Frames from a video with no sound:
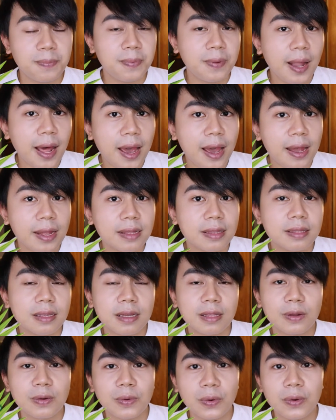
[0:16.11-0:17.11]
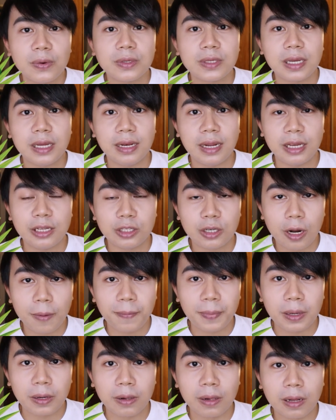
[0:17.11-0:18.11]
plant that grows in a
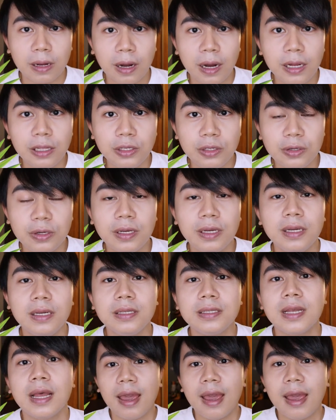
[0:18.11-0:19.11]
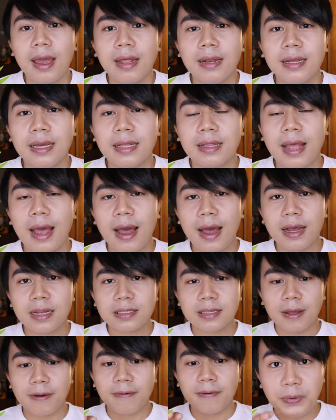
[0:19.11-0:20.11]
tropical countries and it
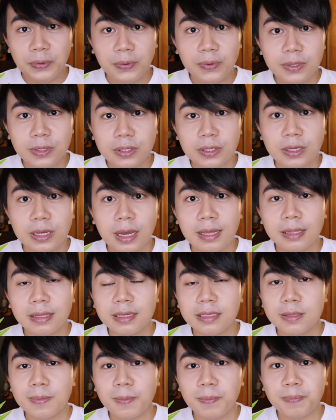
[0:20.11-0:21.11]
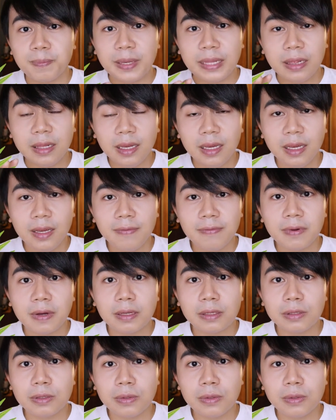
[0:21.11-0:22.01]
has fruits that is believed